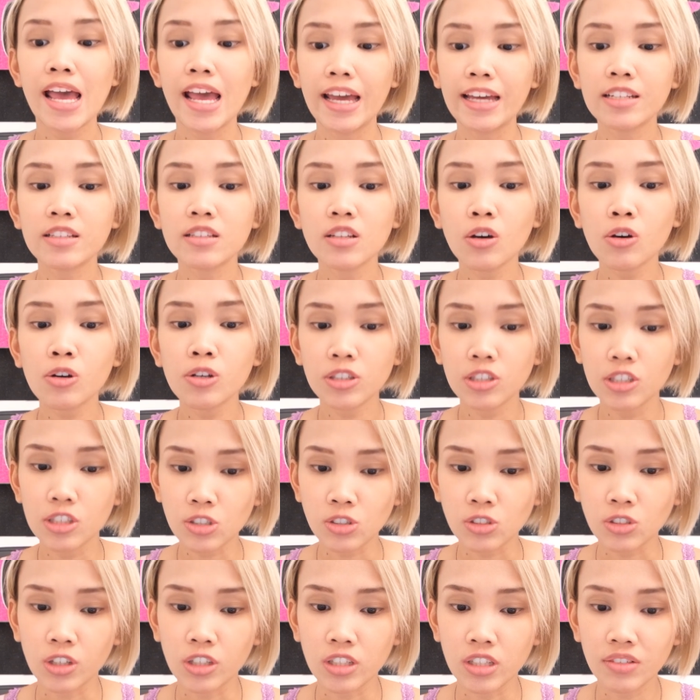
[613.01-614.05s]
and the
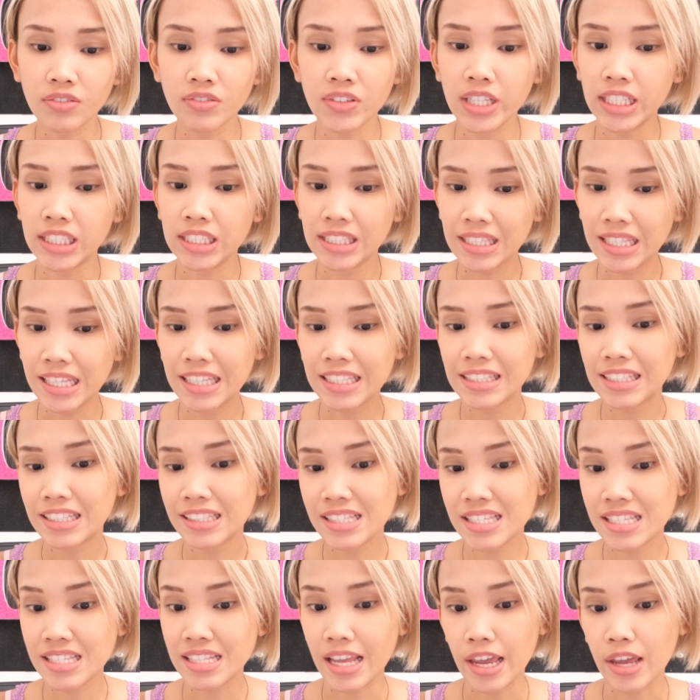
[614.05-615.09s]
condition of the
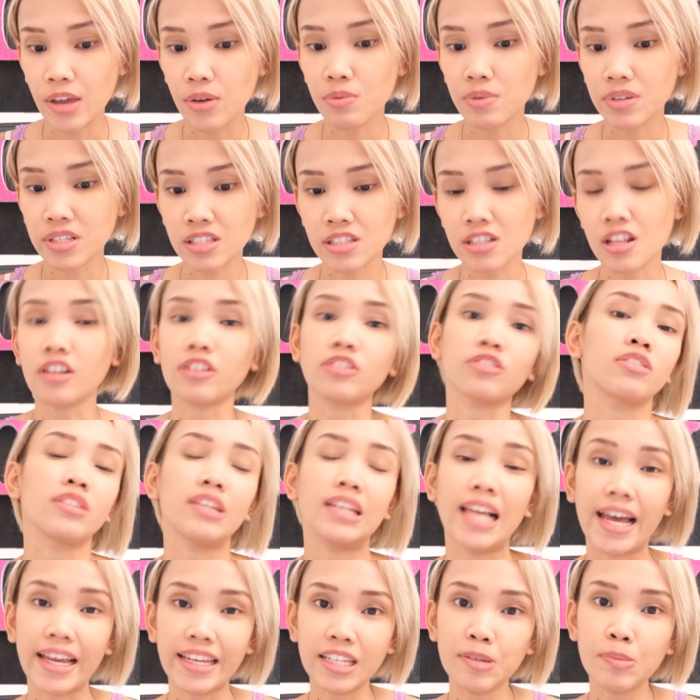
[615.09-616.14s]
intended stay was not
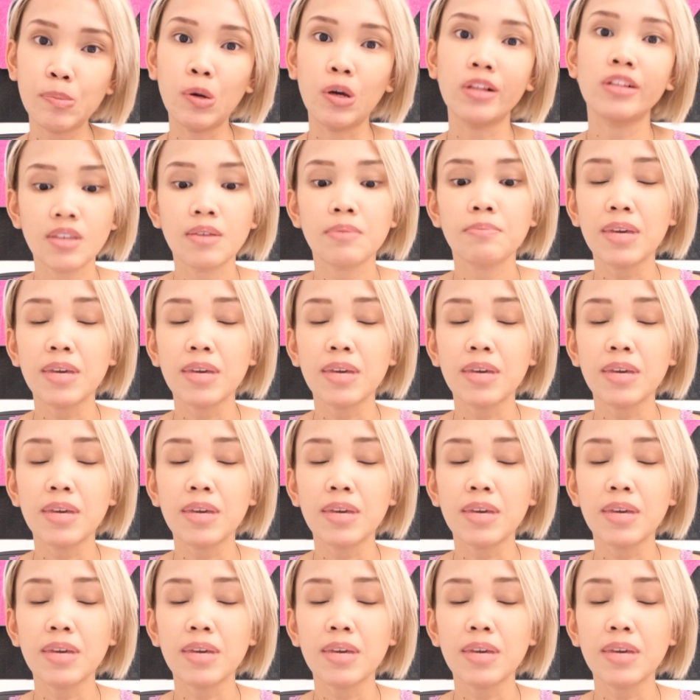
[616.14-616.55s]
reliable.